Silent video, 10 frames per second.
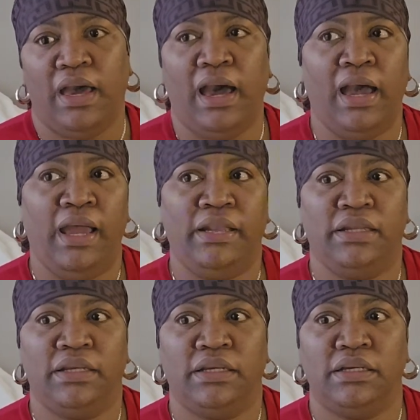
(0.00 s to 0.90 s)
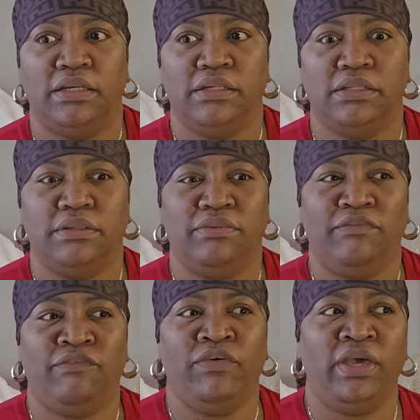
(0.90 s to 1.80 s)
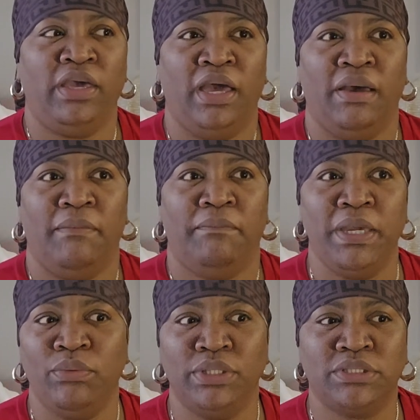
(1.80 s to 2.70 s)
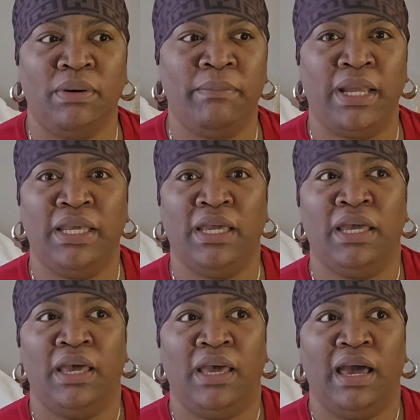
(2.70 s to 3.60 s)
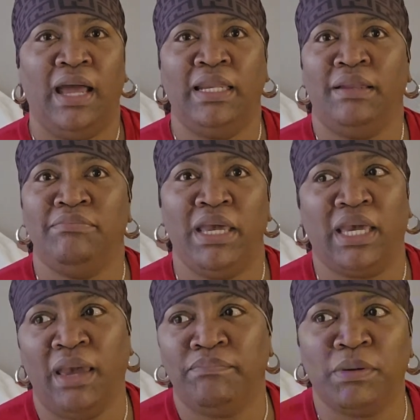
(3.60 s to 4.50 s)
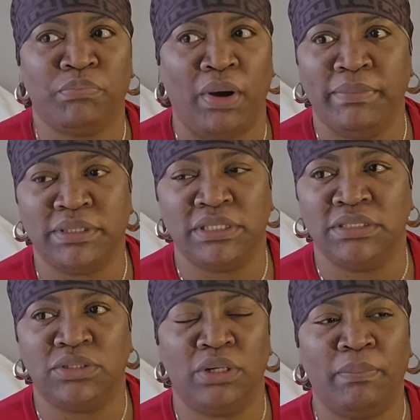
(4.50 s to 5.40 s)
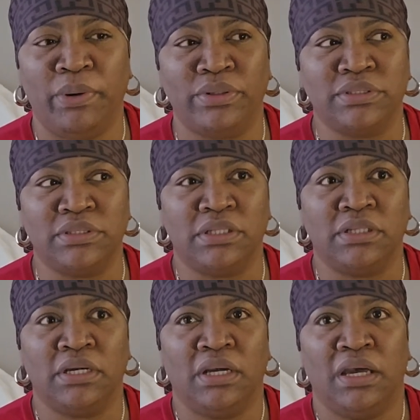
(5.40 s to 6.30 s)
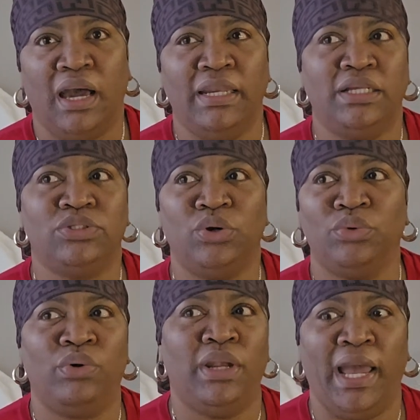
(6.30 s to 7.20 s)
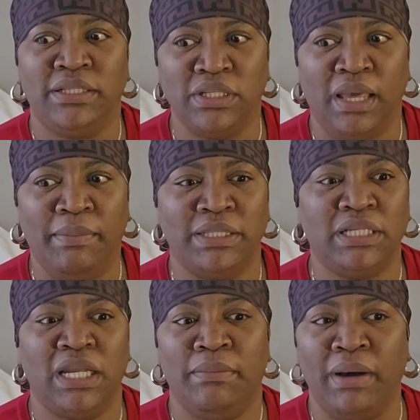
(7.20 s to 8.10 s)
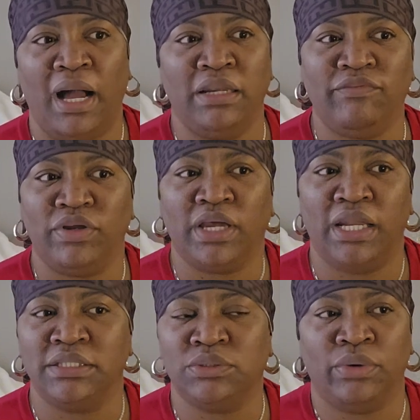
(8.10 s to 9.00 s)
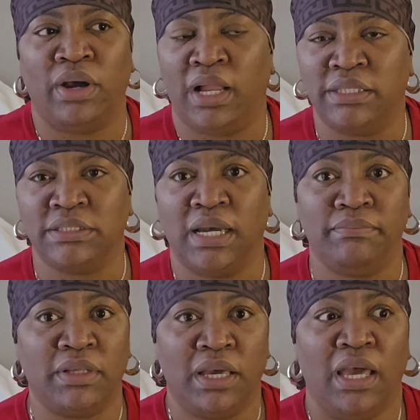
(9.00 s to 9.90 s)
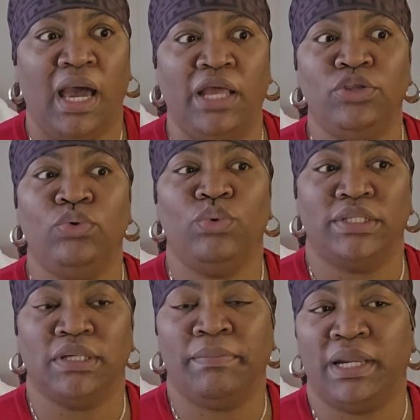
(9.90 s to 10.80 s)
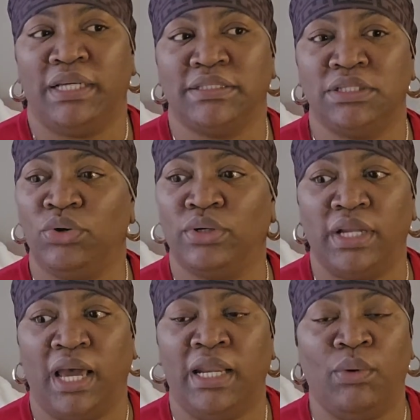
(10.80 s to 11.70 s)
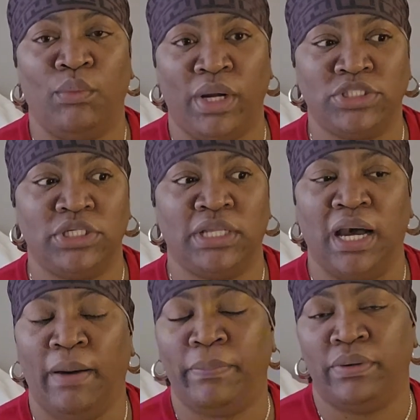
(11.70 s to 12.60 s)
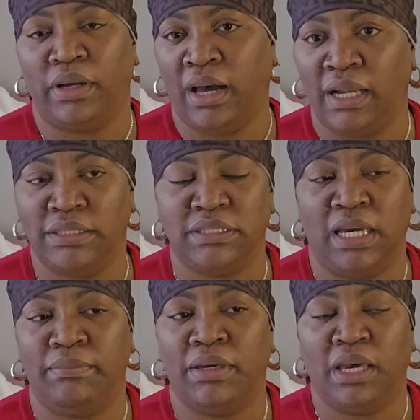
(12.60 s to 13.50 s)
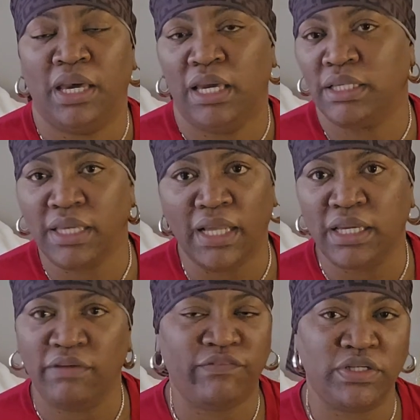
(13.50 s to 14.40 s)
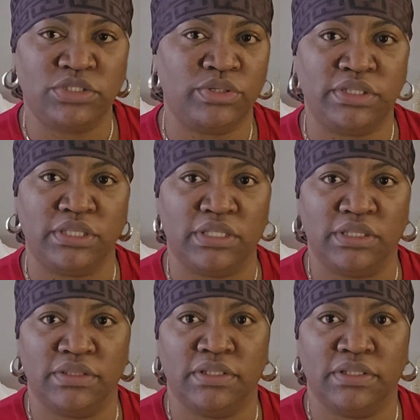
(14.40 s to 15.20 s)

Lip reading: And fee being with somebody and then make empty promises to the person and then turn around lie to them and tell them all different kind of story all the time. And you as a mother sit down there and watch it happen all the time. It can get frustrated.